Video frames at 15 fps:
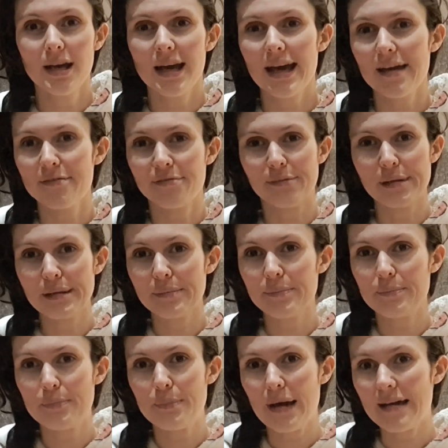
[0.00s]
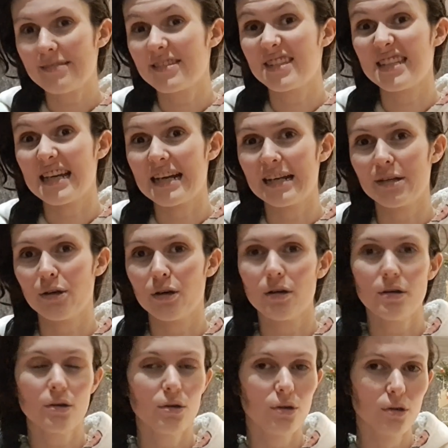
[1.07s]
every bath that I got
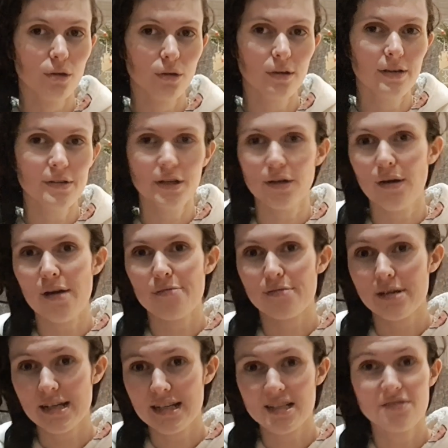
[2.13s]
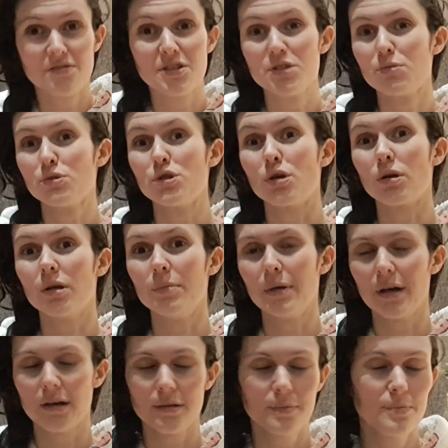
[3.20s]
or, every individual chocolate
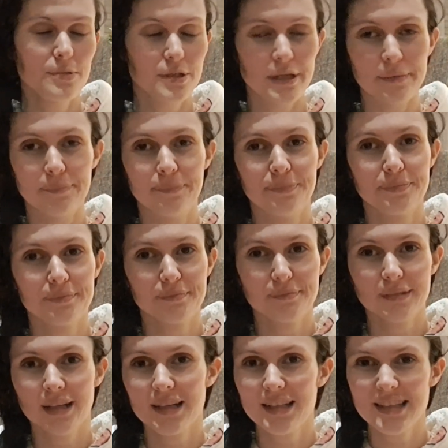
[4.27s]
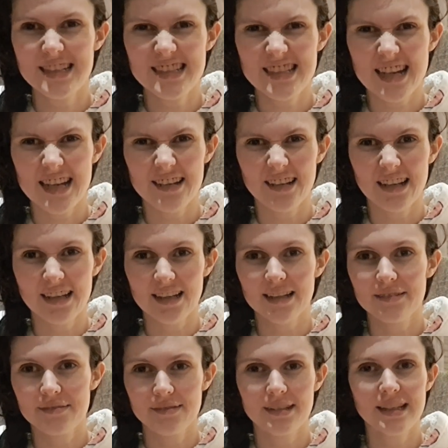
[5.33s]
bar. So this is kind of like
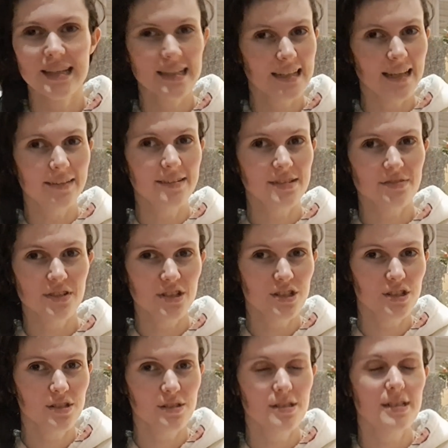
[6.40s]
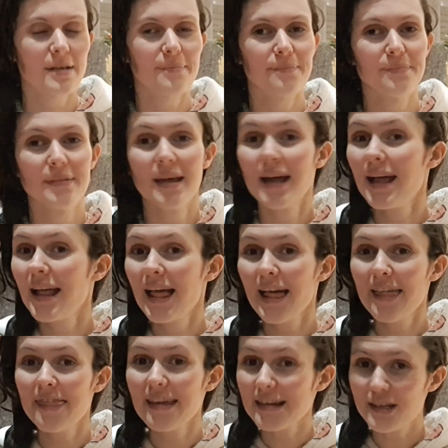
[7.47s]
a condensed version. So
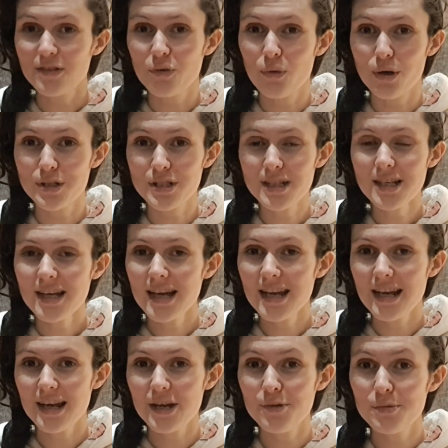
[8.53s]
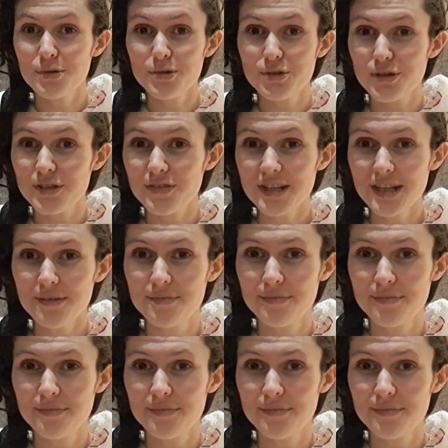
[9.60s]
thank you for watching, and I hope you enjoy the video.